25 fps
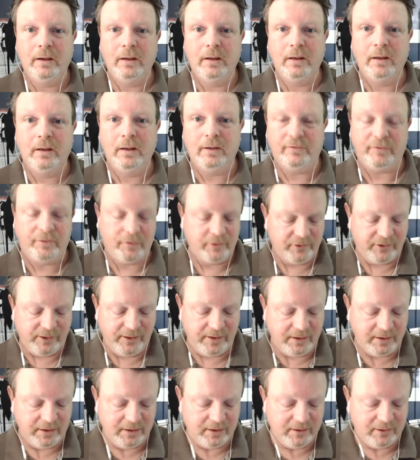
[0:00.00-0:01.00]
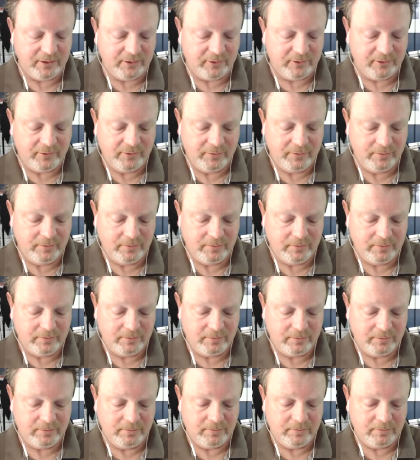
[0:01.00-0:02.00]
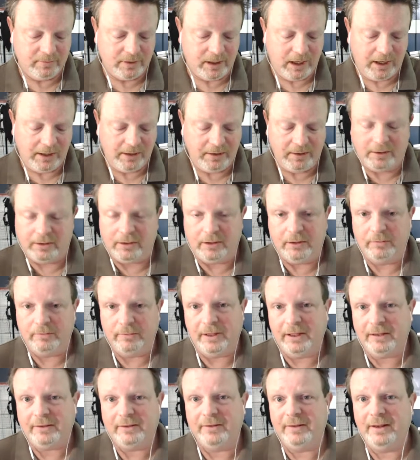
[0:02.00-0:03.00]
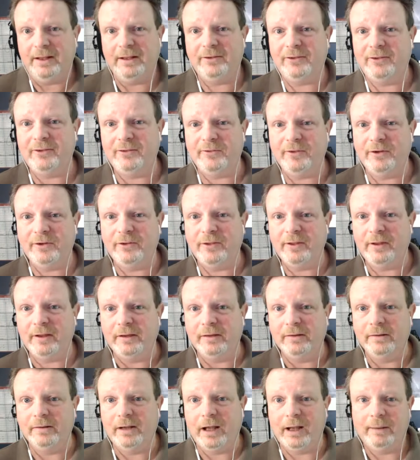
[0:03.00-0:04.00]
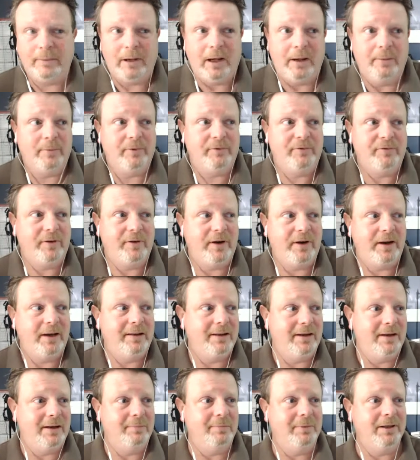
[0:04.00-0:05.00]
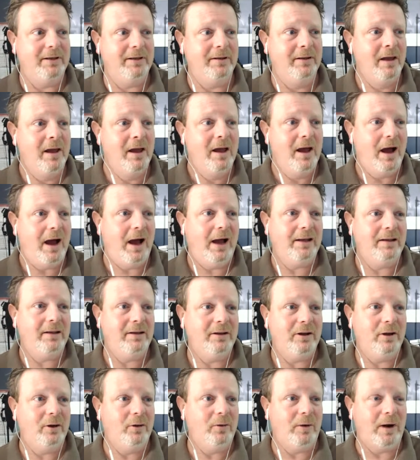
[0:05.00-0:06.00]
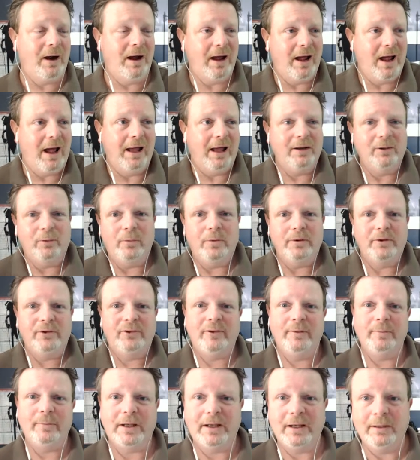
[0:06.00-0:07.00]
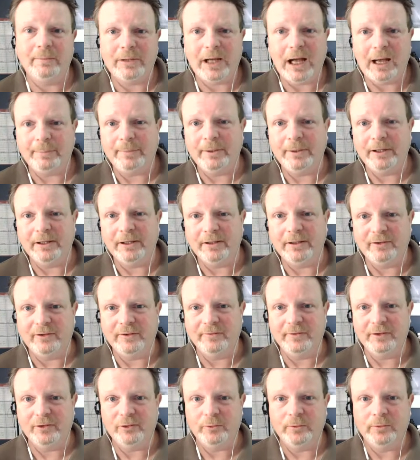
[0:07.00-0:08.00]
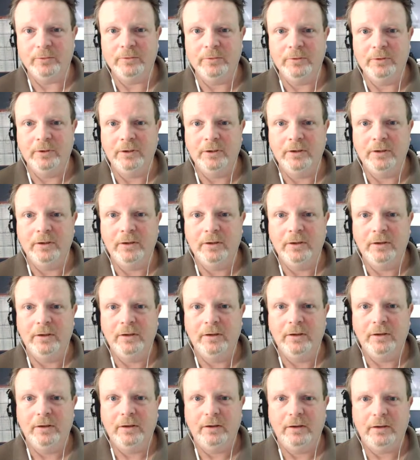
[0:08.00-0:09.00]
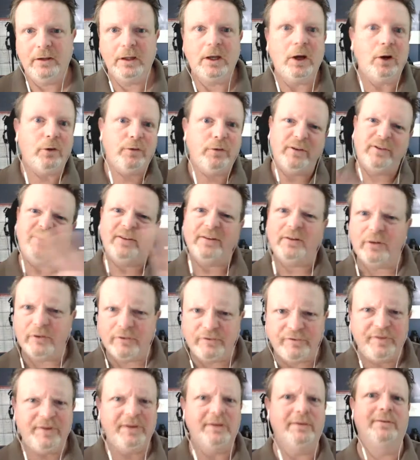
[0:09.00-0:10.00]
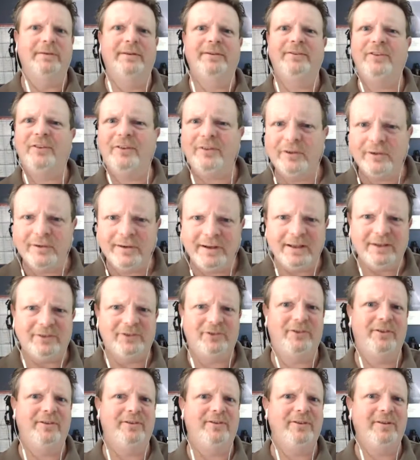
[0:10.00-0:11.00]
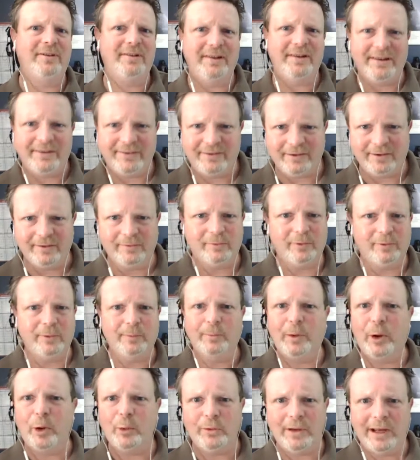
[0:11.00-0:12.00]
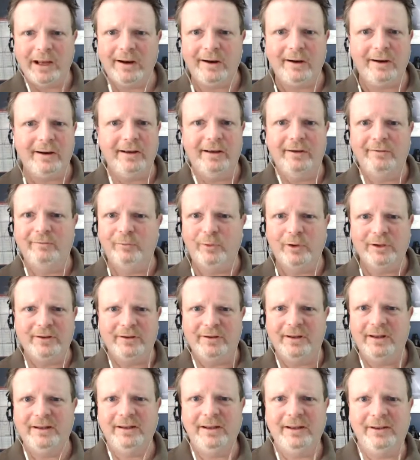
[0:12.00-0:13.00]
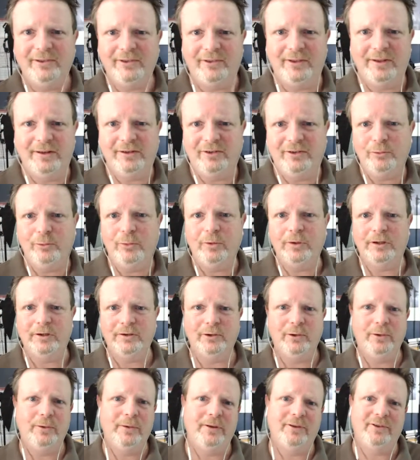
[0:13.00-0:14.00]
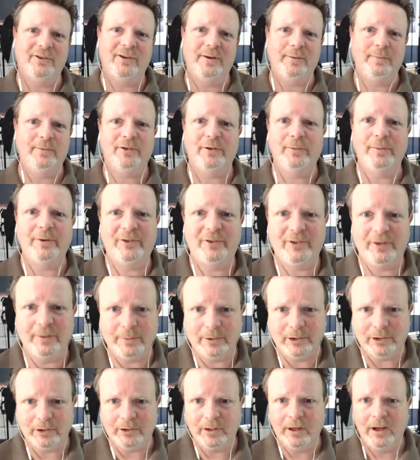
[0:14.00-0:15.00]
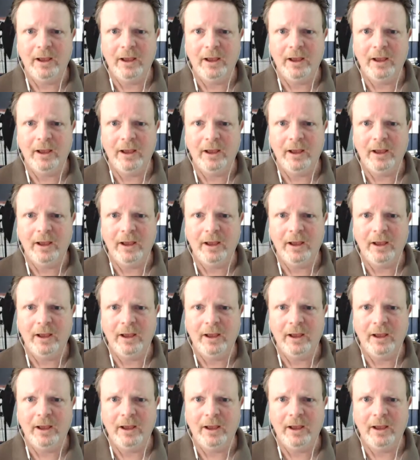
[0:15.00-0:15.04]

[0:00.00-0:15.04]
The first thing is, I, you know, that that's the first thing. I'm I'm afraid that I'll be, I you know, I, I don't want to seem like I'm copying this individual. You know, that's in your field, that's in your niche, that's in this remote area of what it is that you want to do that seems to be similar.